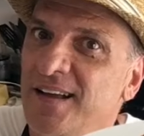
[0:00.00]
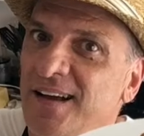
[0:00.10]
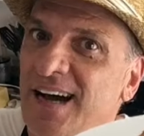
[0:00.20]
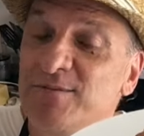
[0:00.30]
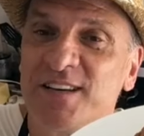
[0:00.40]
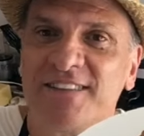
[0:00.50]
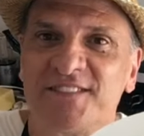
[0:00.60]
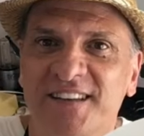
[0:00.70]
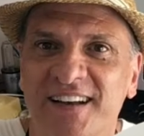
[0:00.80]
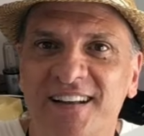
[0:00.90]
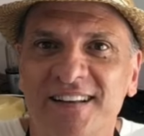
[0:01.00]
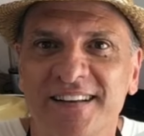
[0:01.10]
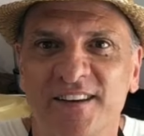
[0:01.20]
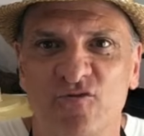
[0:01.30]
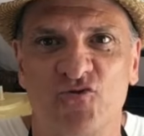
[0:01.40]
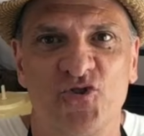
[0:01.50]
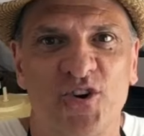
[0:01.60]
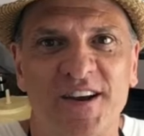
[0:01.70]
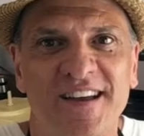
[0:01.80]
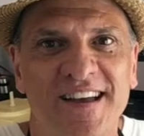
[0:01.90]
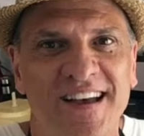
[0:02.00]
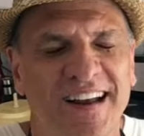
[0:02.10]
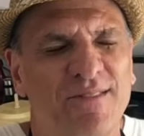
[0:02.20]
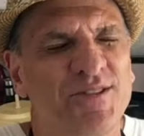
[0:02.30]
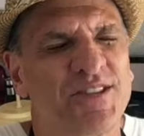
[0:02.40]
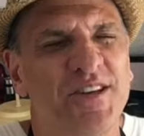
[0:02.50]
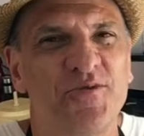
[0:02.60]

I'm Chef Sal. Enjoy, and I will see you